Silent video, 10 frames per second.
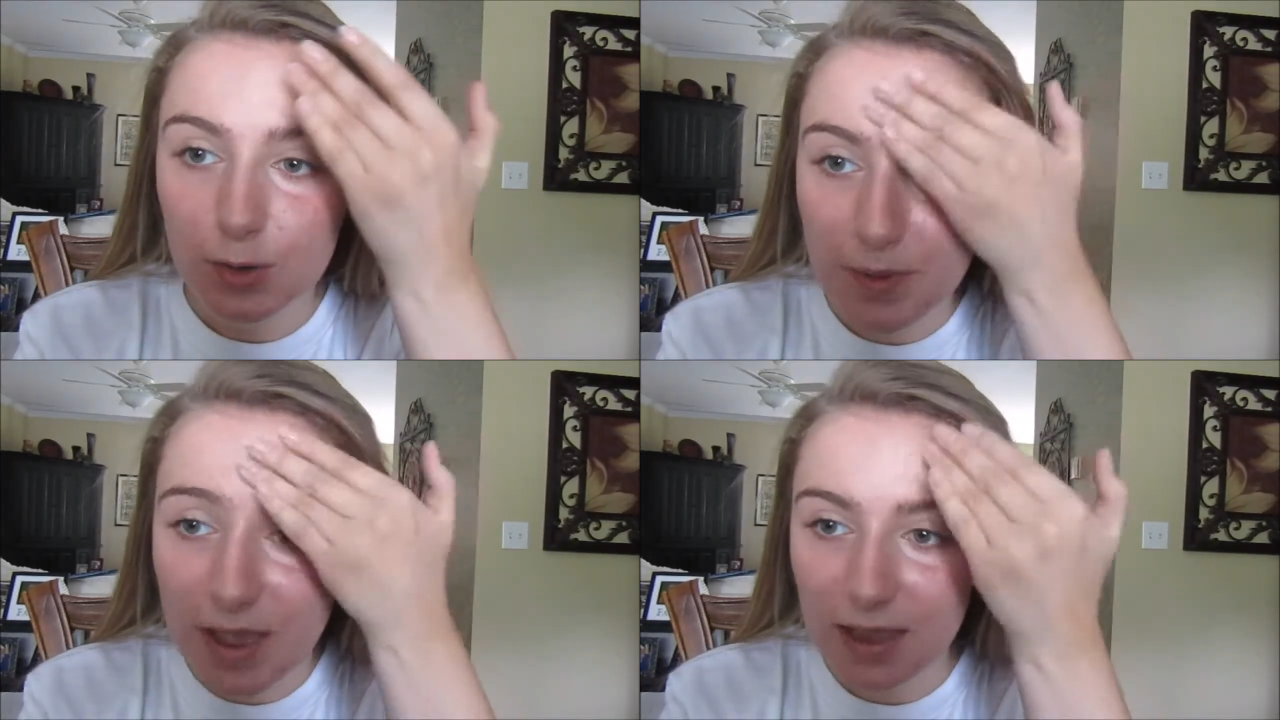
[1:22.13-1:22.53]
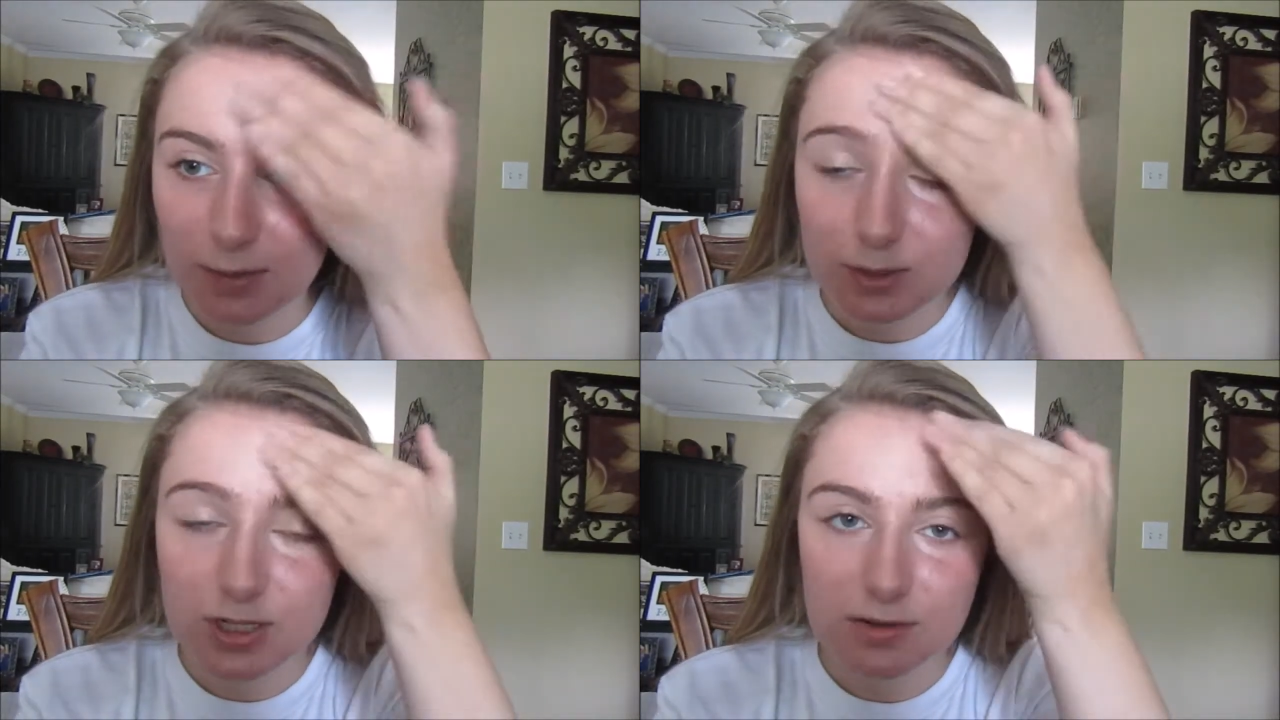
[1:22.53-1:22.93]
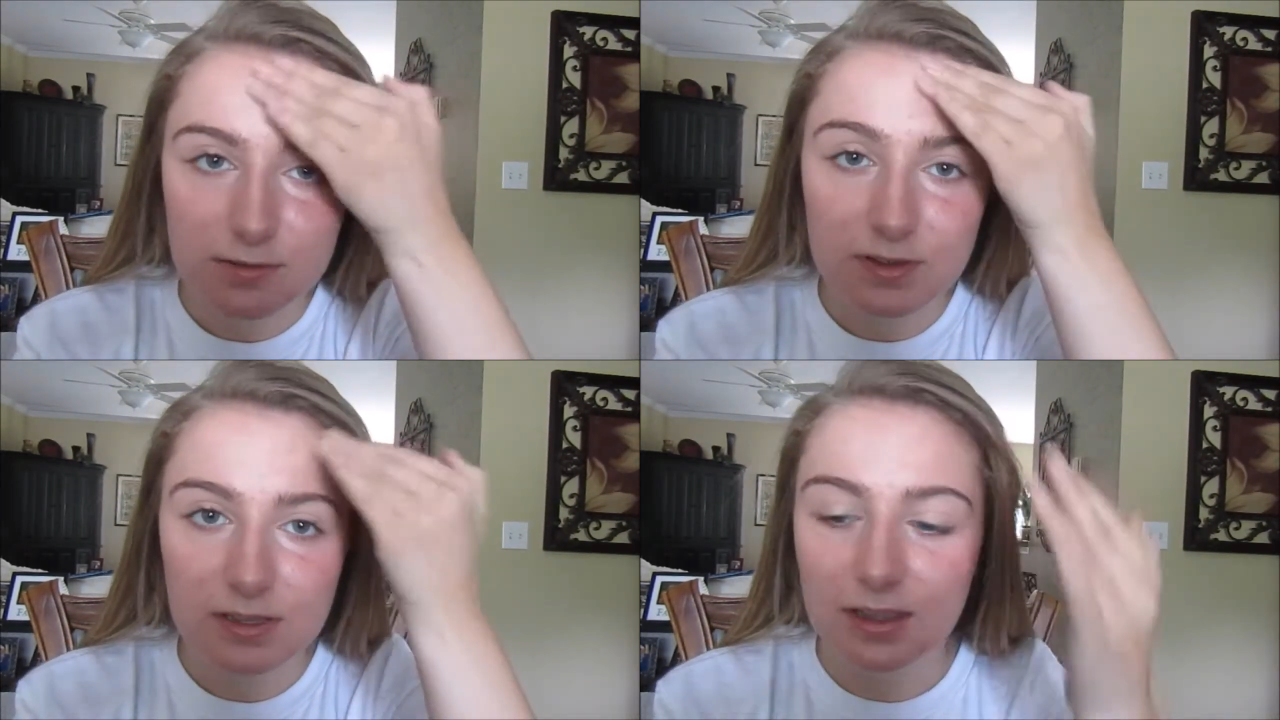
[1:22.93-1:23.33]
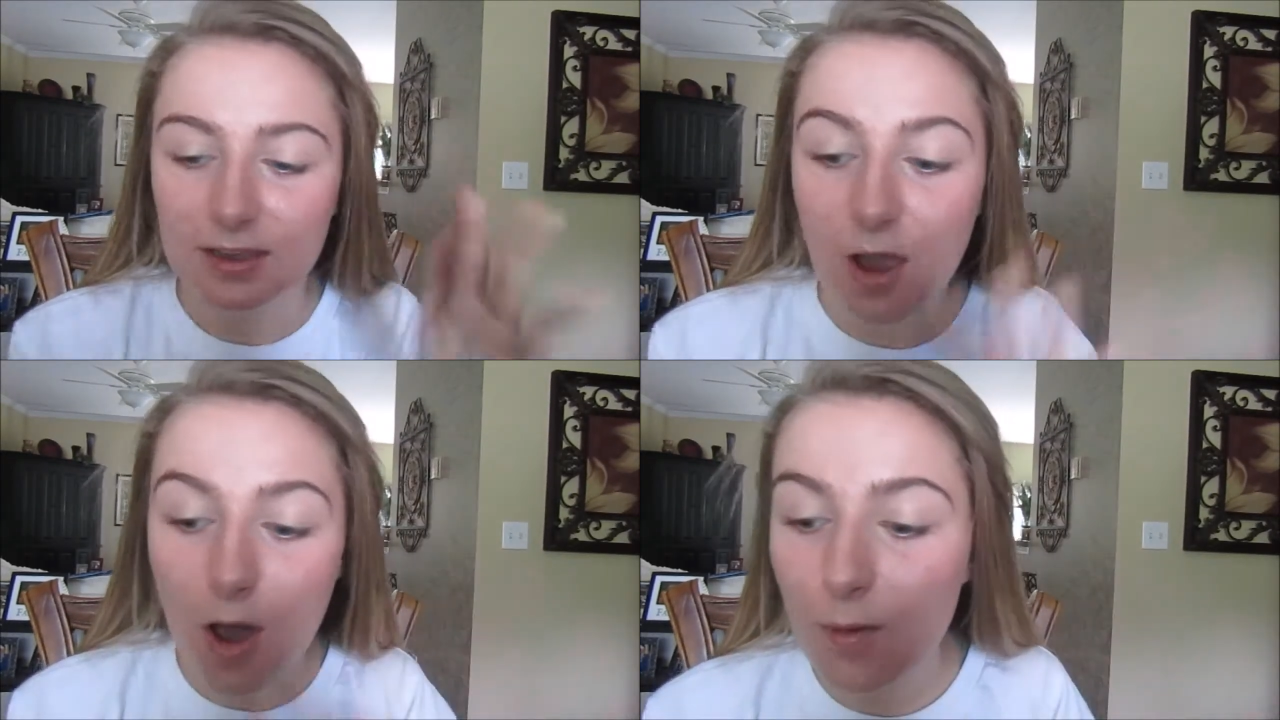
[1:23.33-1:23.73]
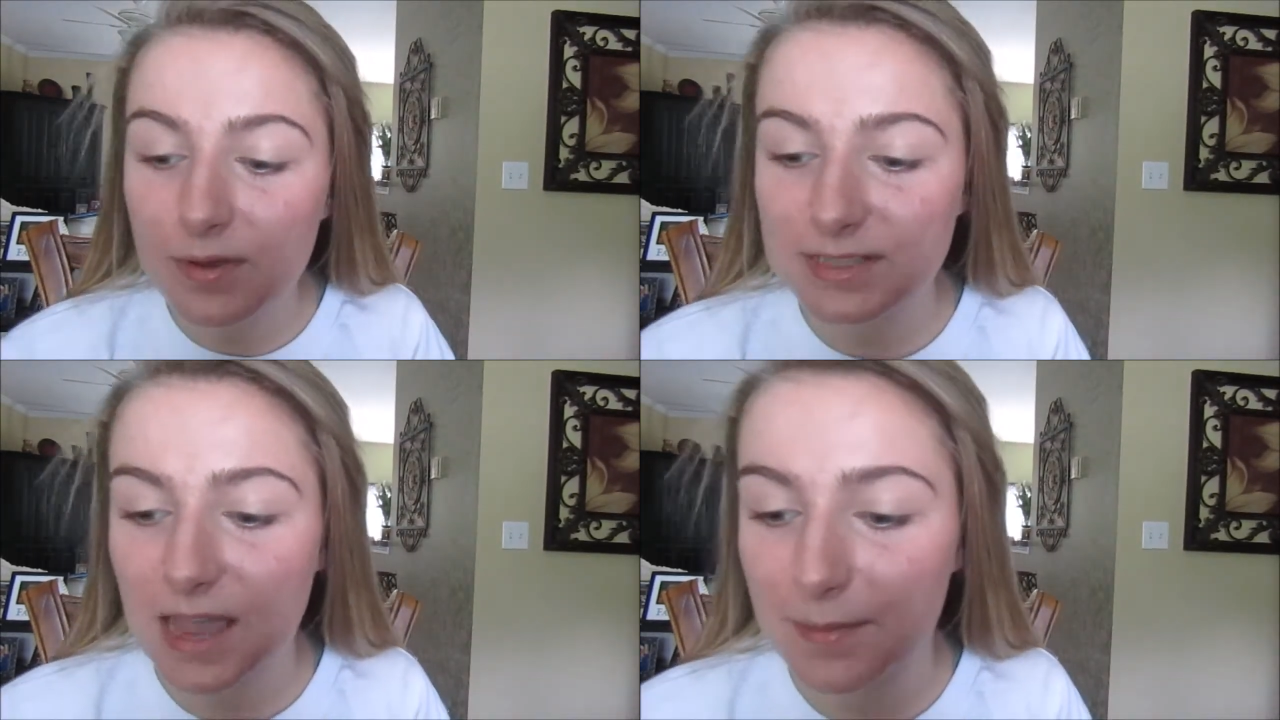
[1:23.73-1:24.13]
bad, which I feel like
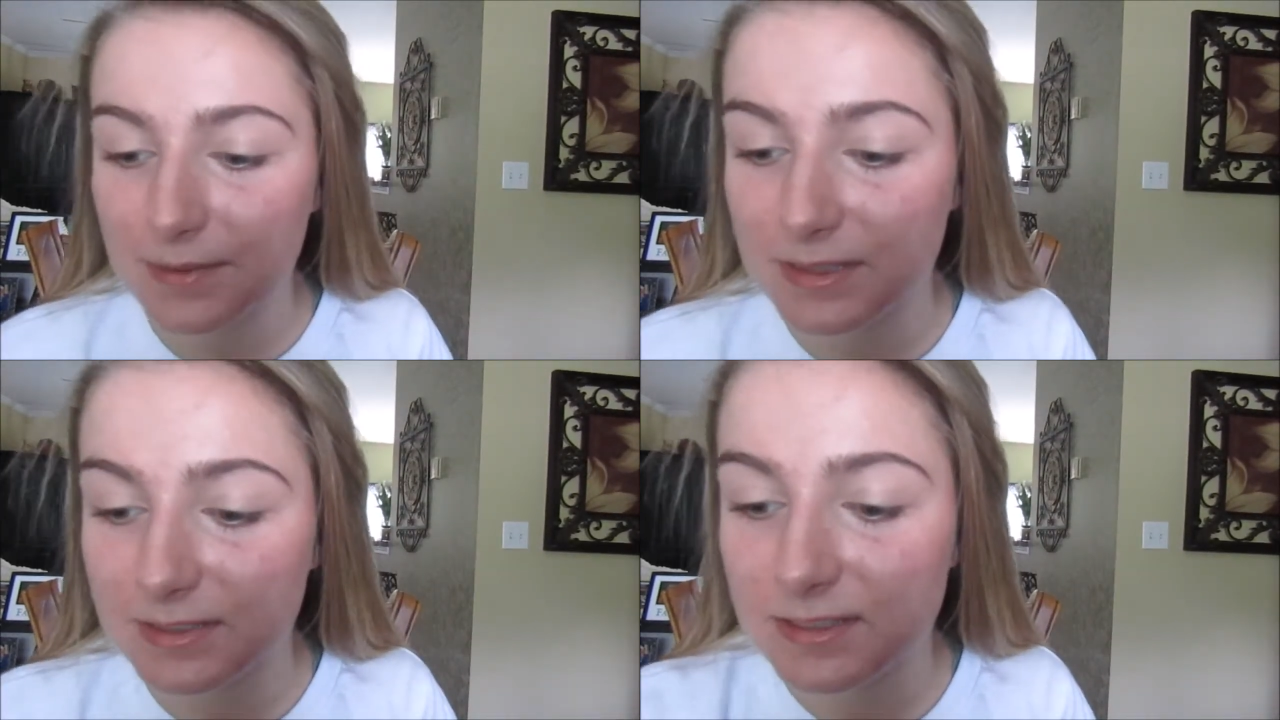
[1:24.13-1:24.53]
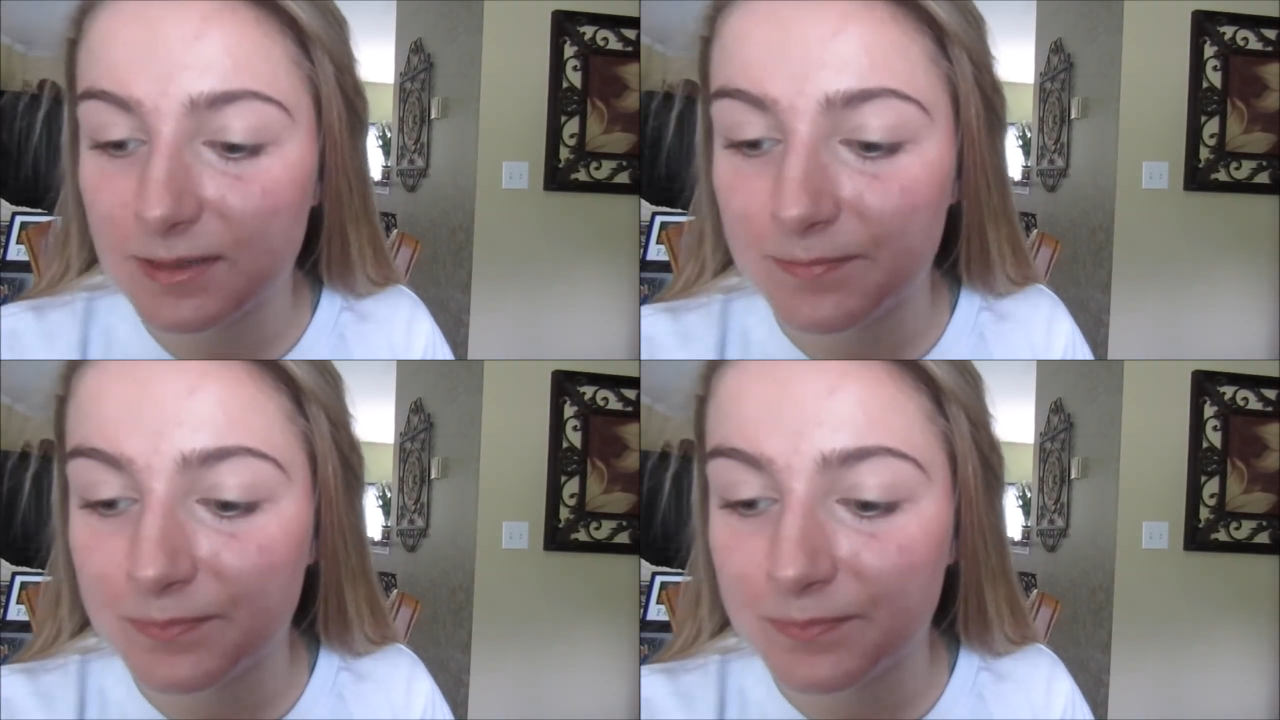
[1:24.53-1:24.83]
always happens